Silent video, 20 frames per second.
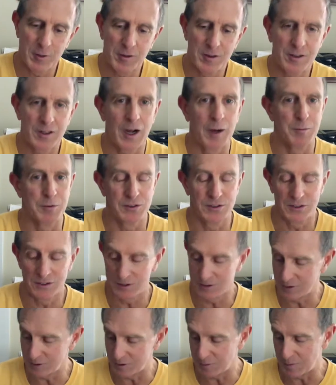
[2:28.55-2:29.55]

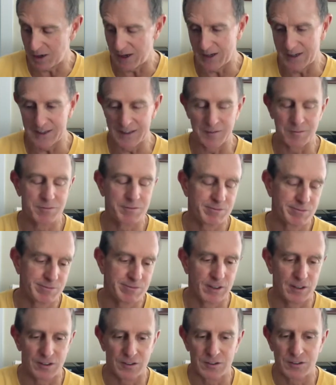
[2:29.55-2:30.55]
composition or body
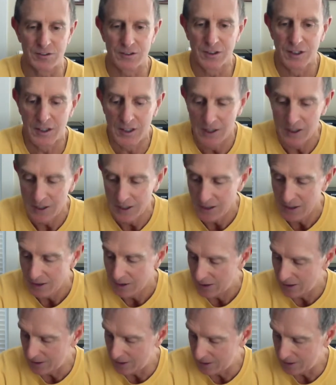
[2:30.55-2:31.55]
functions.
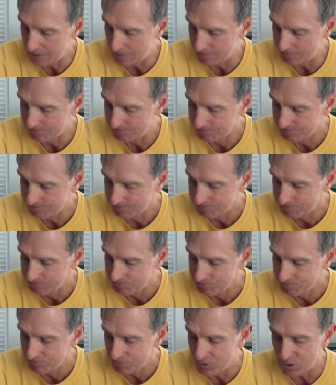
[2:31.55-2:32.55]

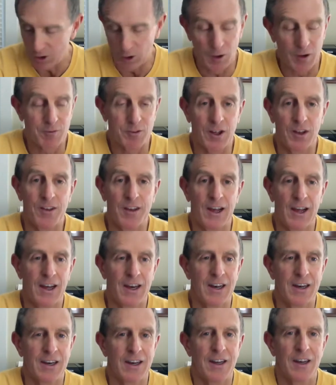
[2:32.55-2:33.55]
So I've done that,
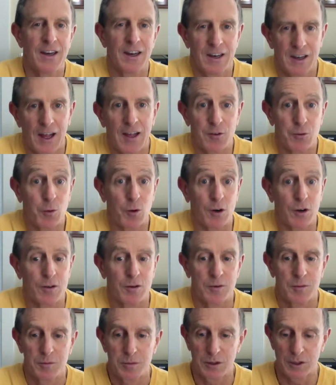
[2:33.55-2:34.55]
and it has worked
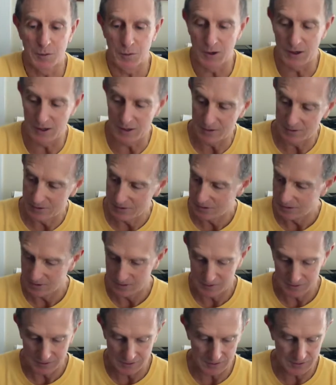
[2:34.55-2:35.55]
pretty well.
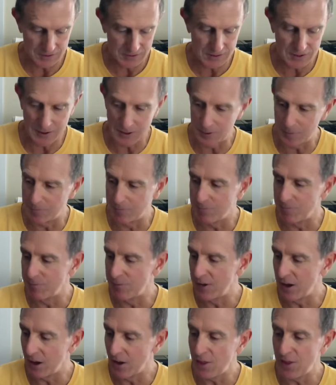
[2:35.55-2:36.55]

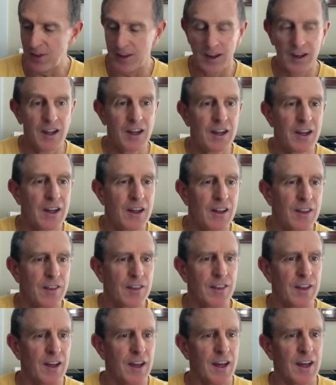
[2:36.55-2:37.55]
The other thing
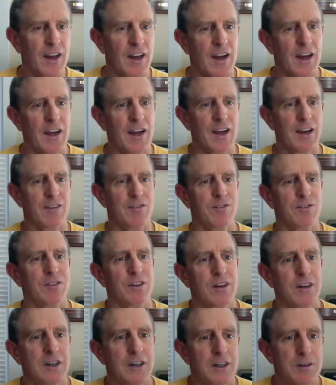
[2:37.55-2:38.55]
that I have
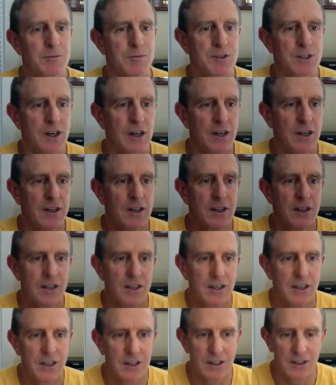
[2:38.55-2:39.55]
done
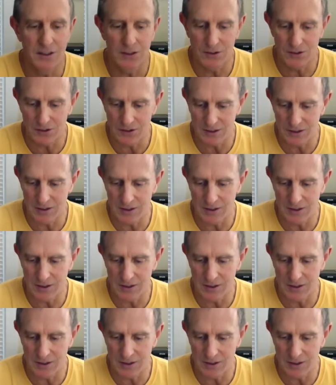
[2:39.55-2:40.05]
is